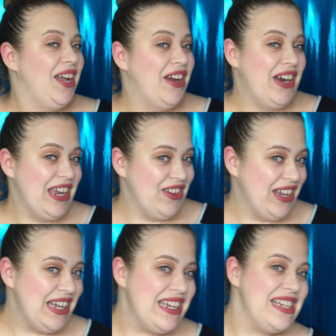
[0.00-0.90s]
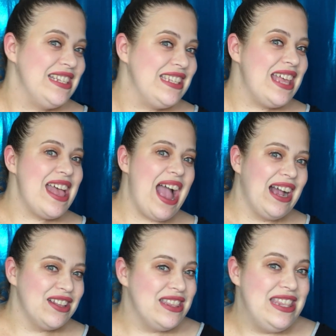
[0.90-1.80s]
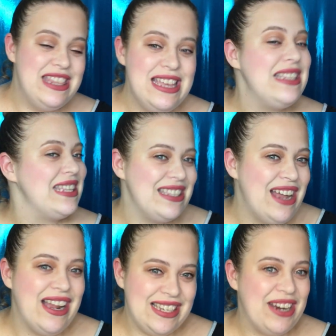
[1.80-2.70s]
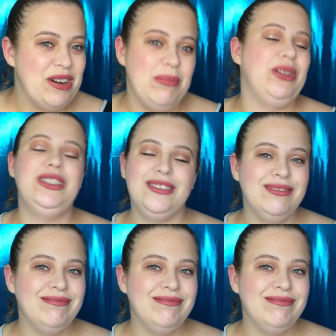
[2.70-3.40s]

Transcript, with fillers: All right, you guys, this is not terrible,